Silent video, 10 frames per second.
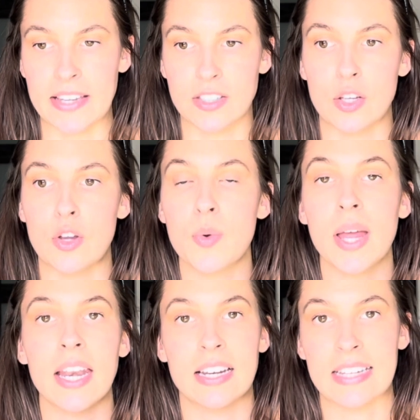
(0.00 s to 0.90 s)
So you
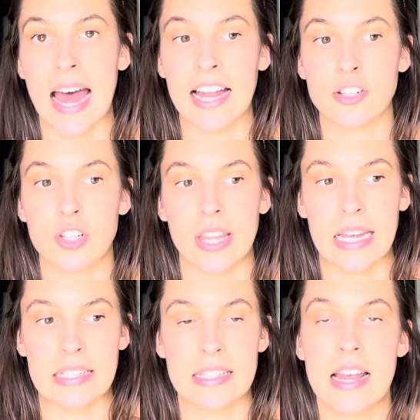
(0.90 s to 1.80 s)
can attach
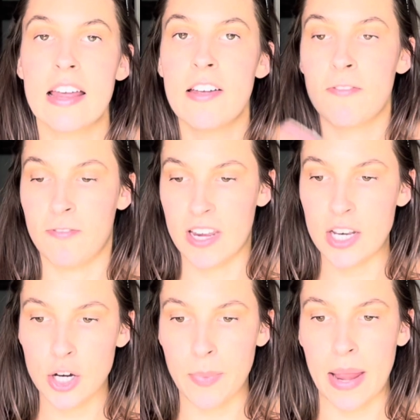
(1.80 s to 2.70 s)
this, feed
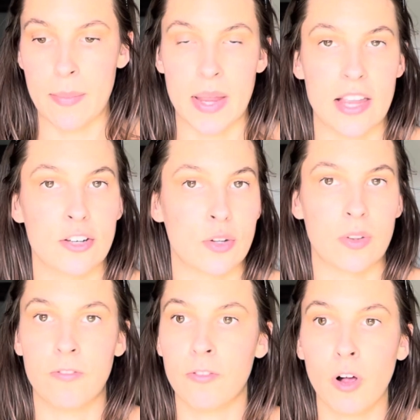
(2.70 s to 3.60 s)
your baby, do the
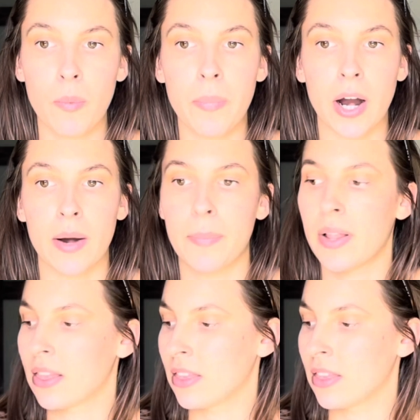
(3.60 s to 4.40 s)
full burp,